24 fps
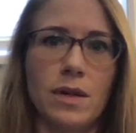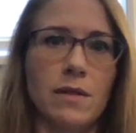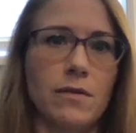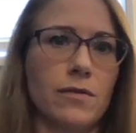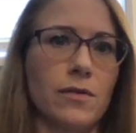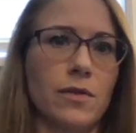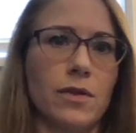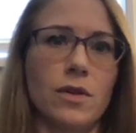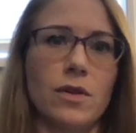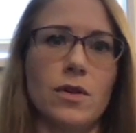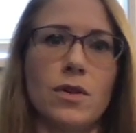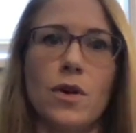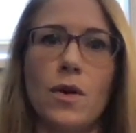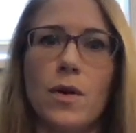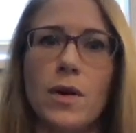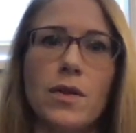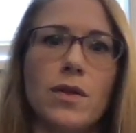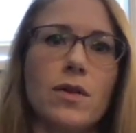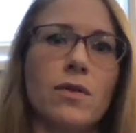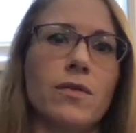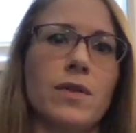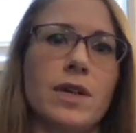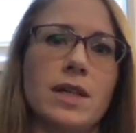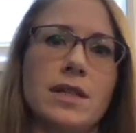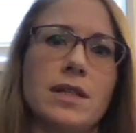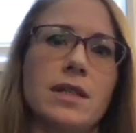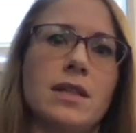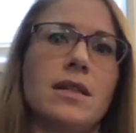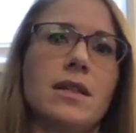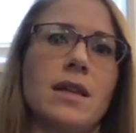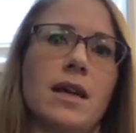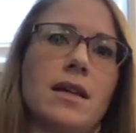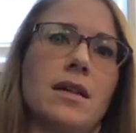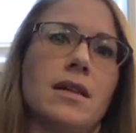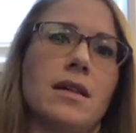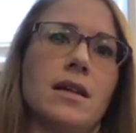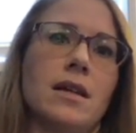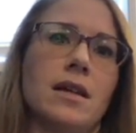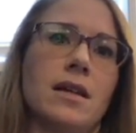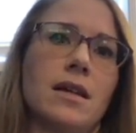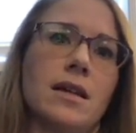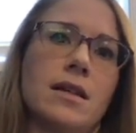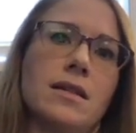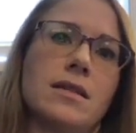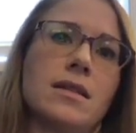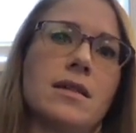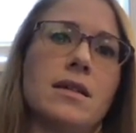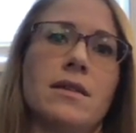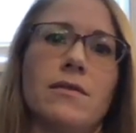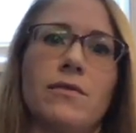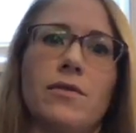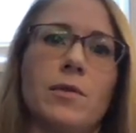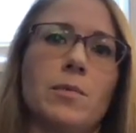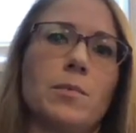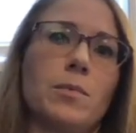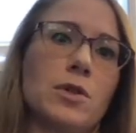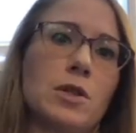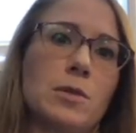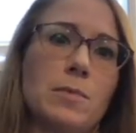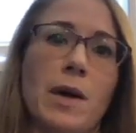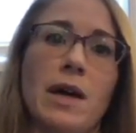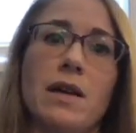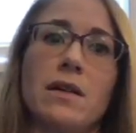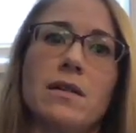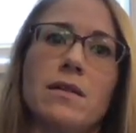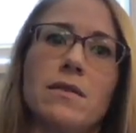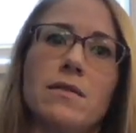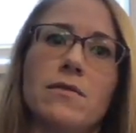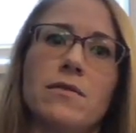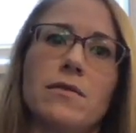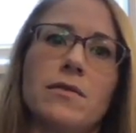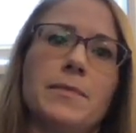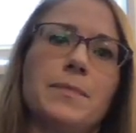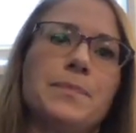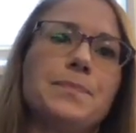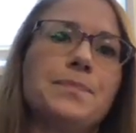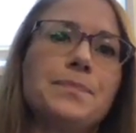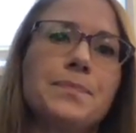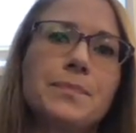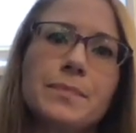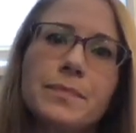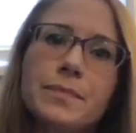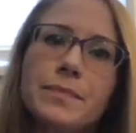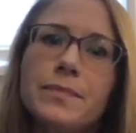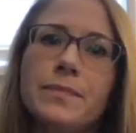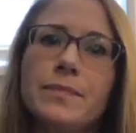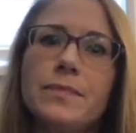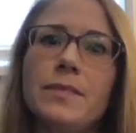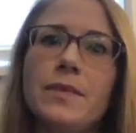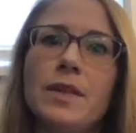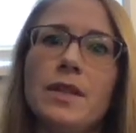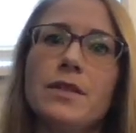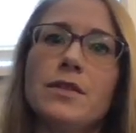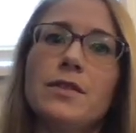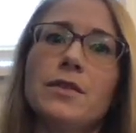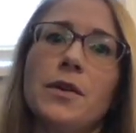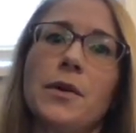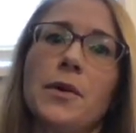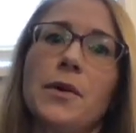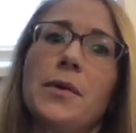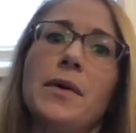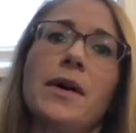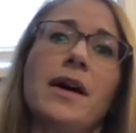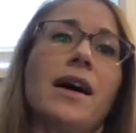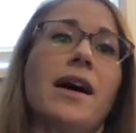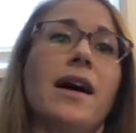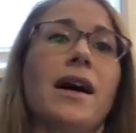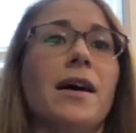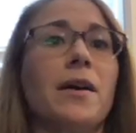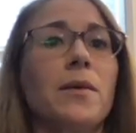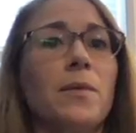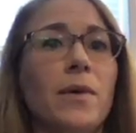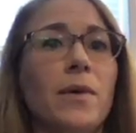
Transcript: if for no other reason than it is a different perspective. So I